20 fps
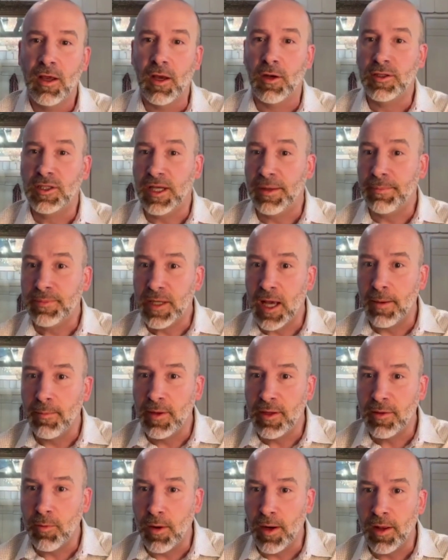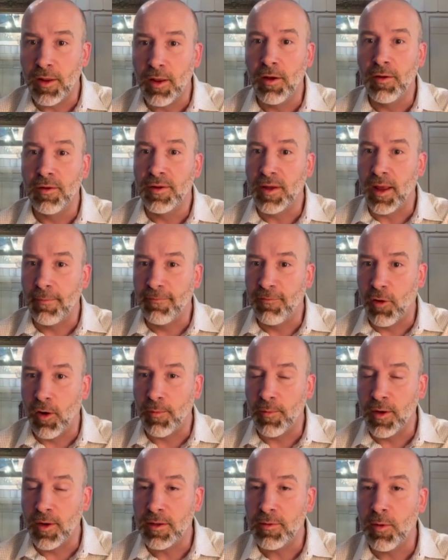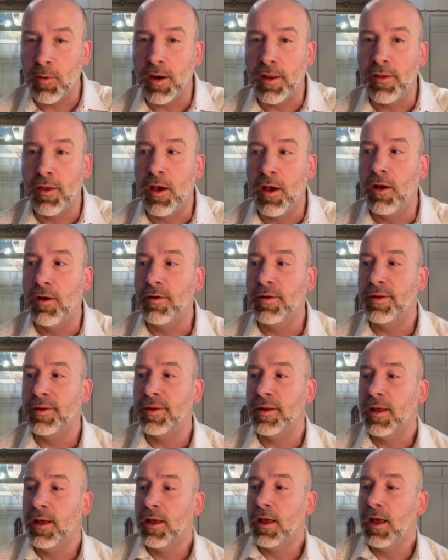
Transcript: Deep Dub is one of those, Dub Former is one of those.